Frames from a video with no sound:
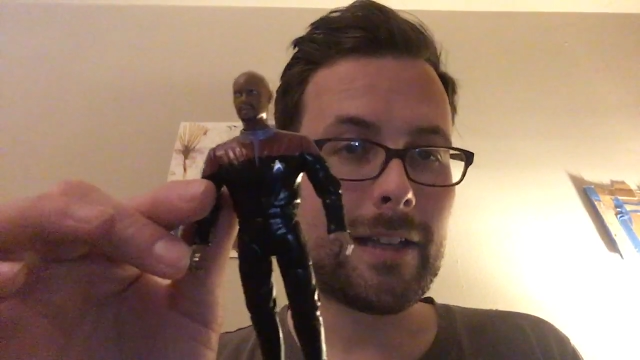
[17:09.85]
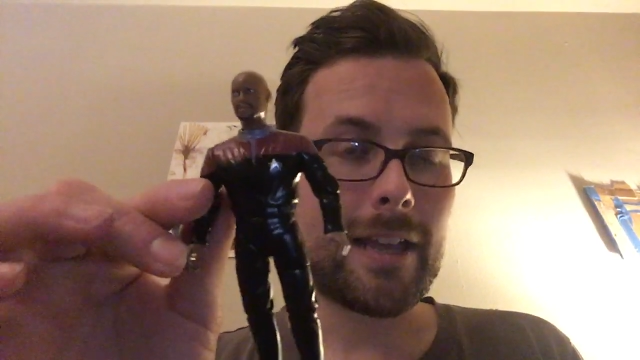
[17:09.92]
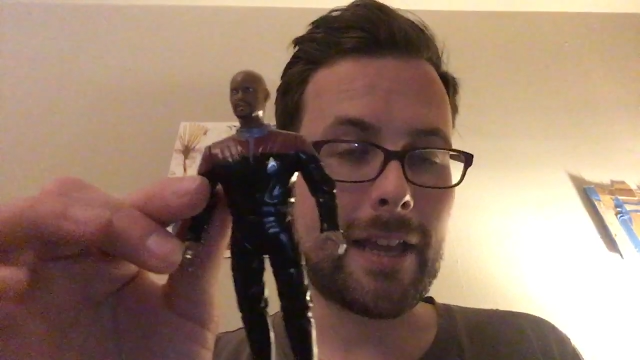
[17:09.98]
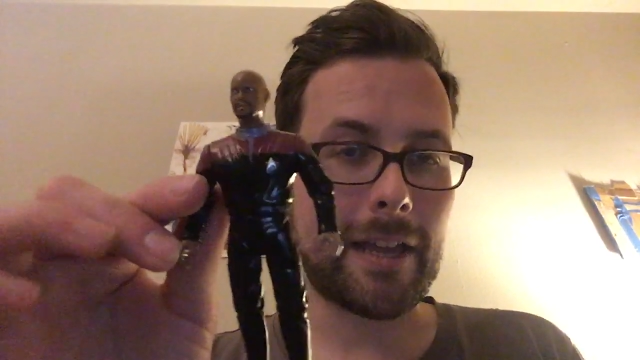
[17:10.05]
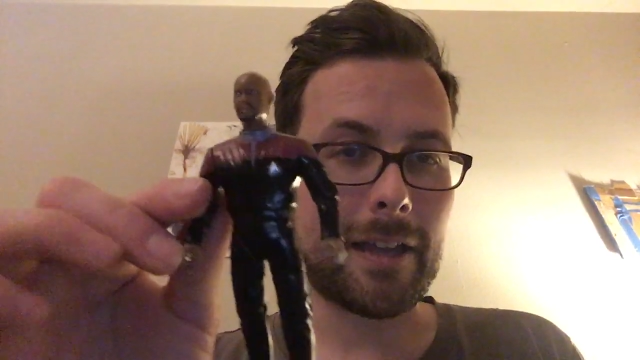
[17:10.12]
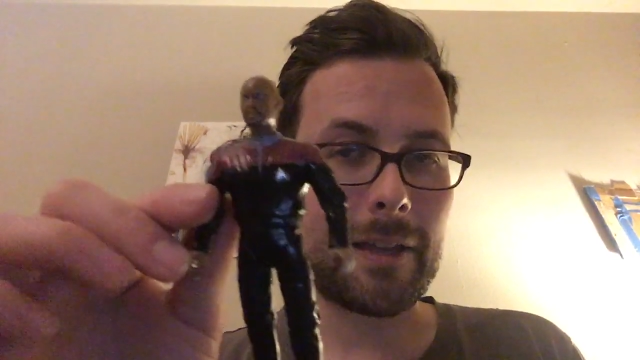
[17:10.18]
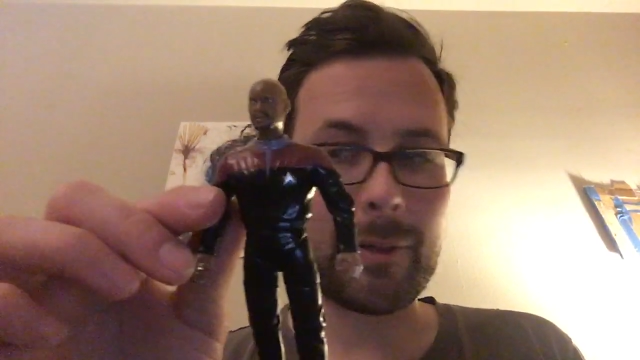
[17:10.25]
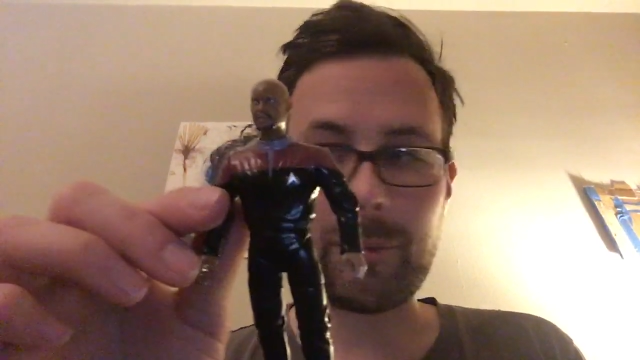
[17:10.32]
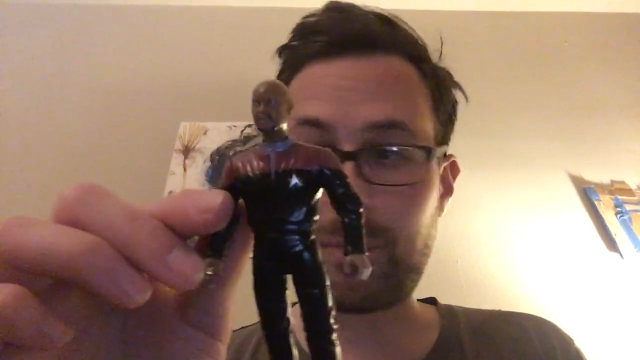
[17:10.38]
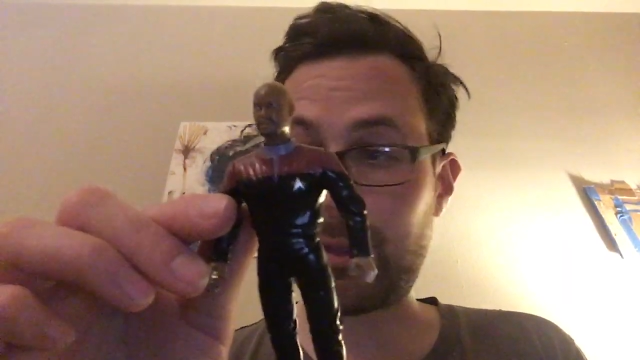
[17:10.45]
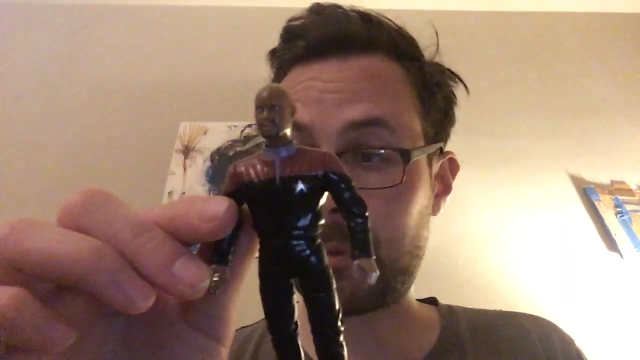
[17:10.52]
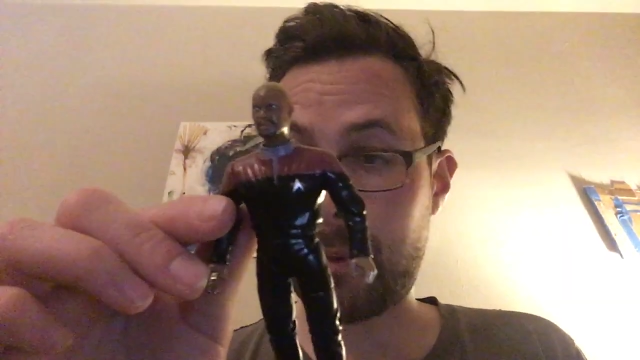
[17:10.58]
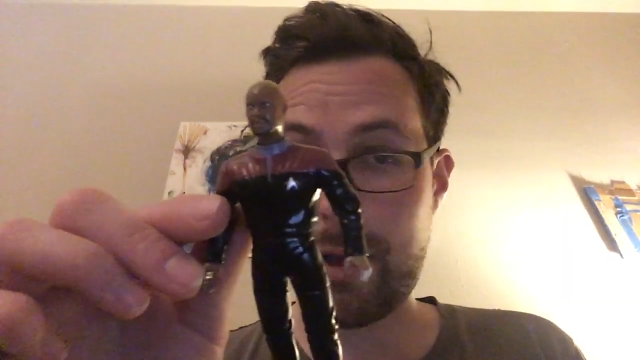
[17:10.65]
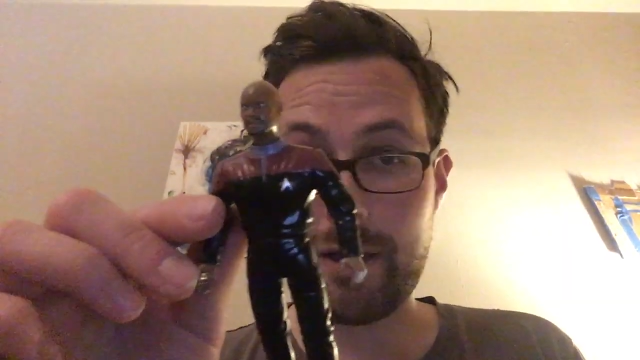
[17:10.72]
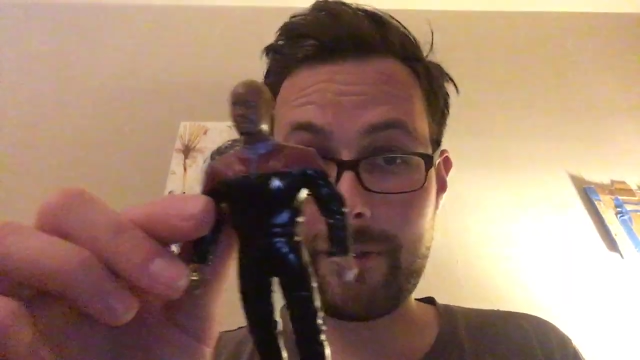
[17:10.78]
and my
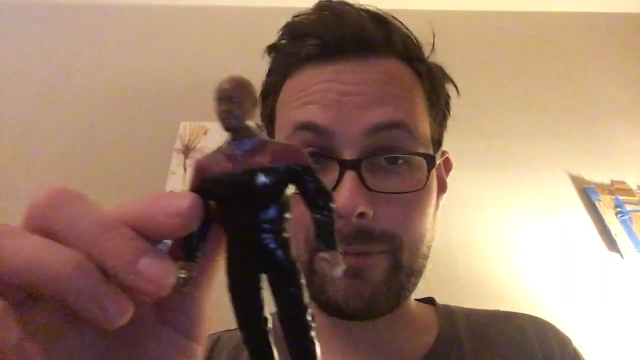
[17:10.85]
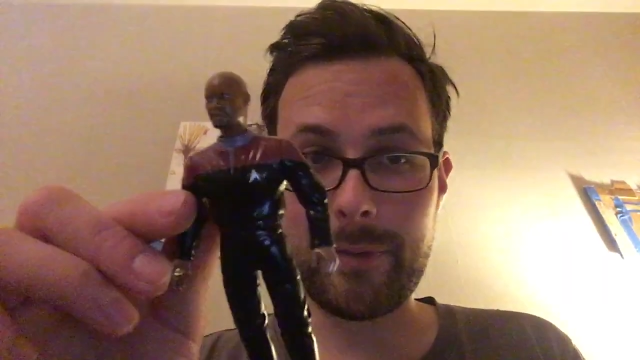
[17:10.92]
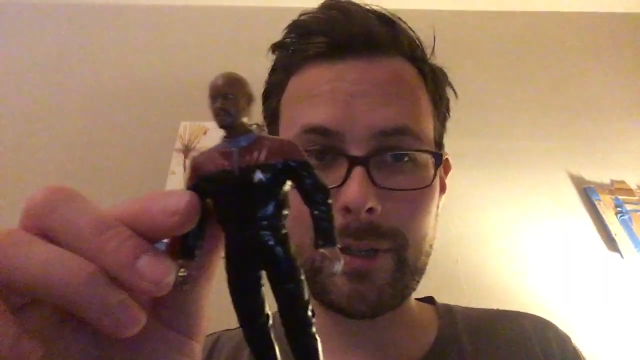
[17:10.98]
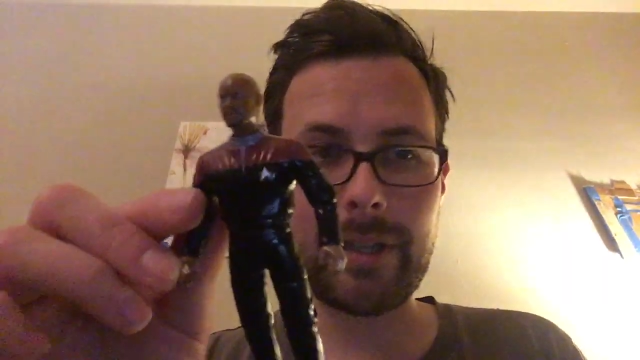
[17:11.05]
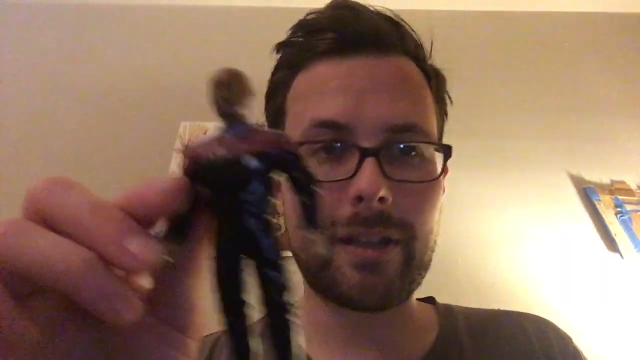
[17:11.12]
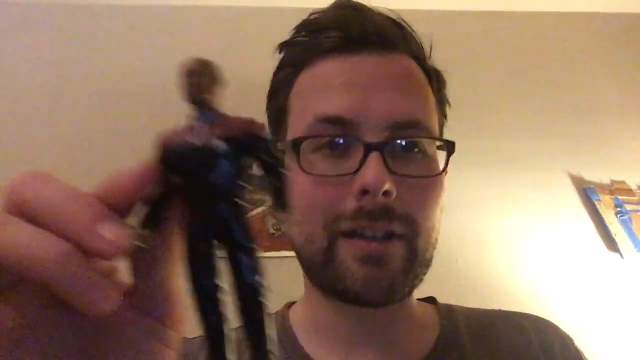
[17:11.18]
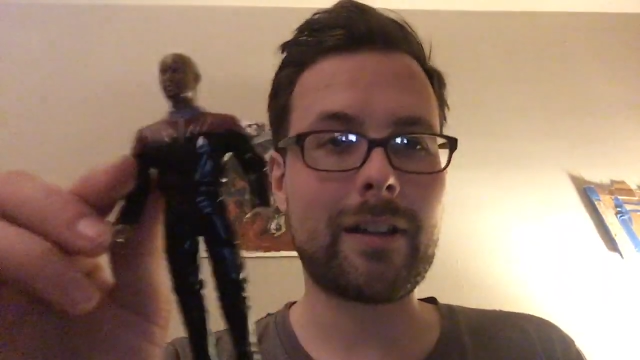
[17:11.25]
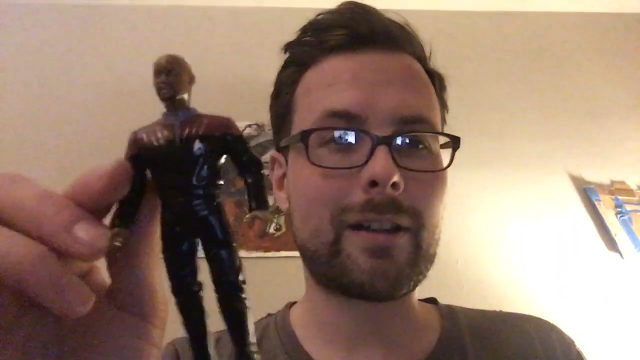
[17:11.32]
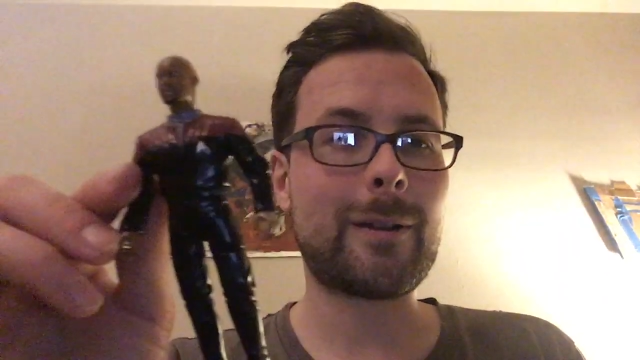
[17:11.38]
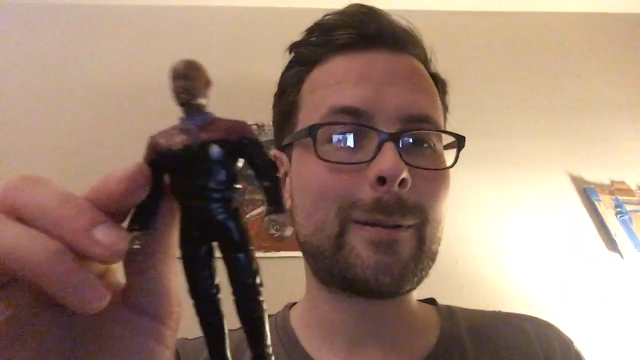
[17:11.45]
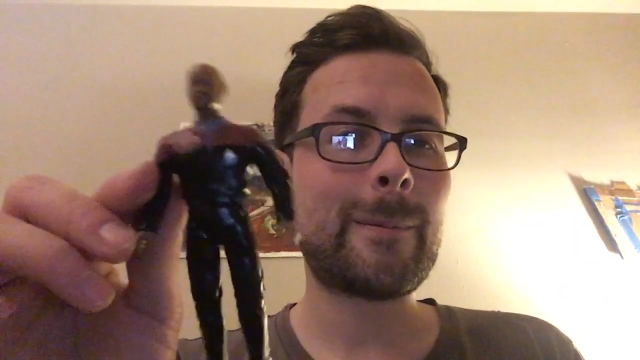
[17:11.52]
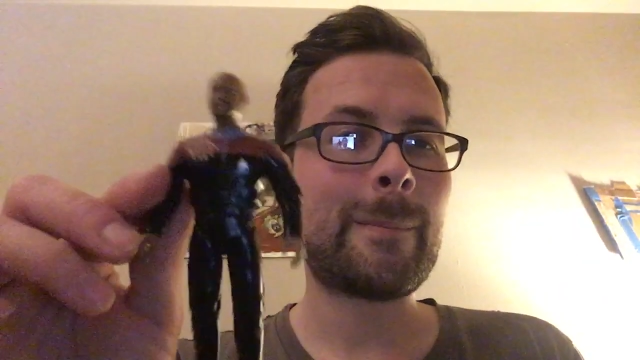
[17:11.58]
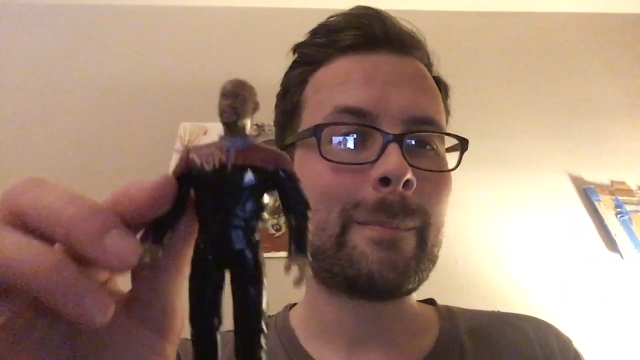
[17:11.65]
Spock figure